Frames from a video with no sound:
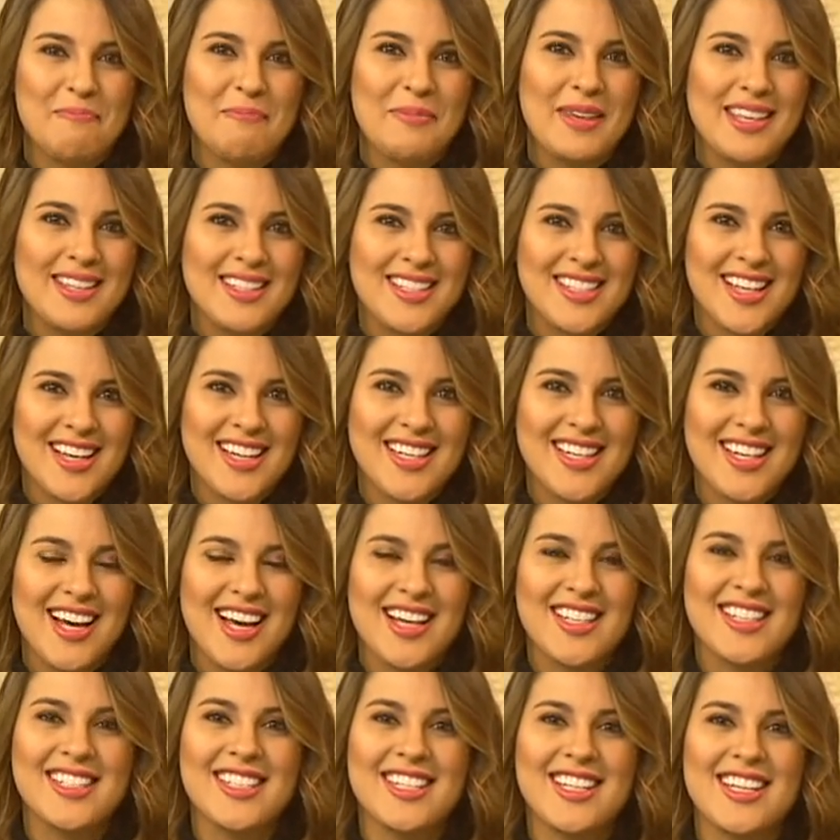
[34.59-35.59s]
pinsan na
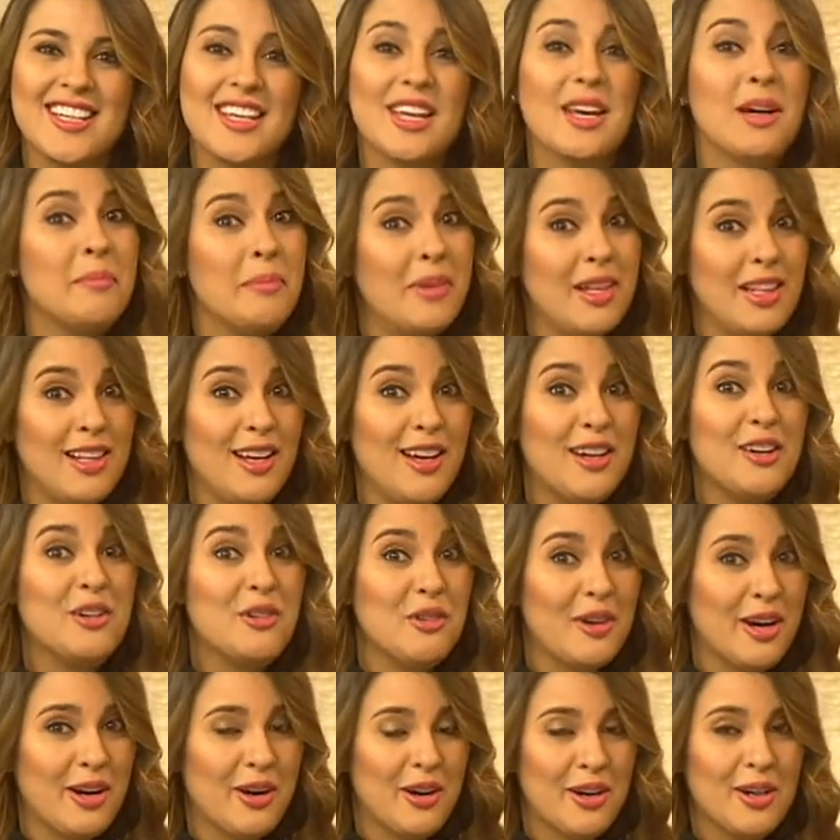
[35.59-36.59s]
si Camilla
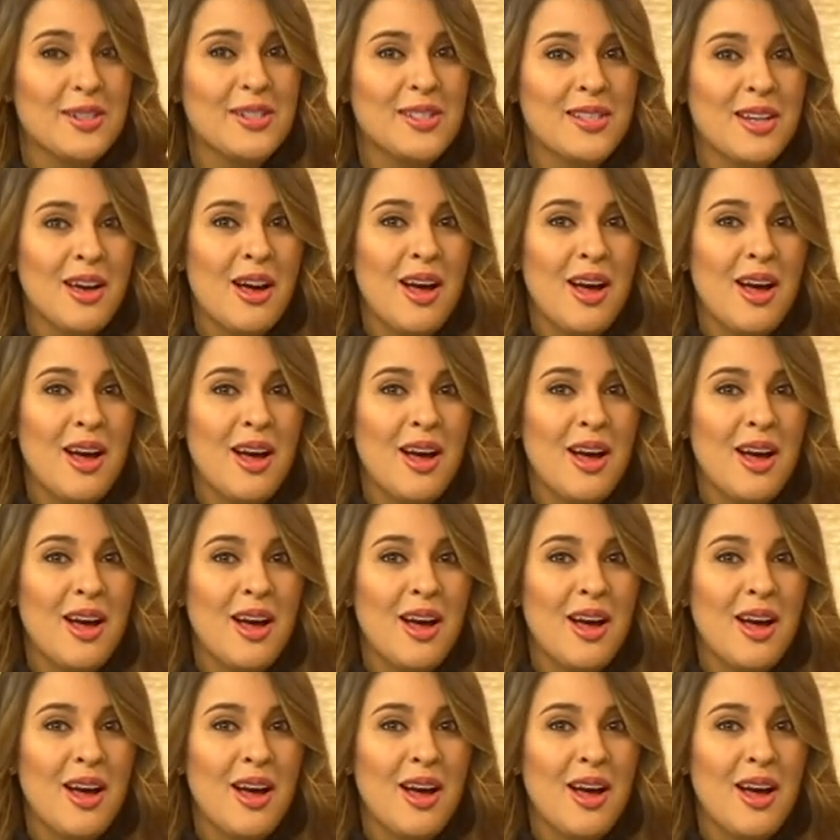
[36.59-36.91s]
Griggers,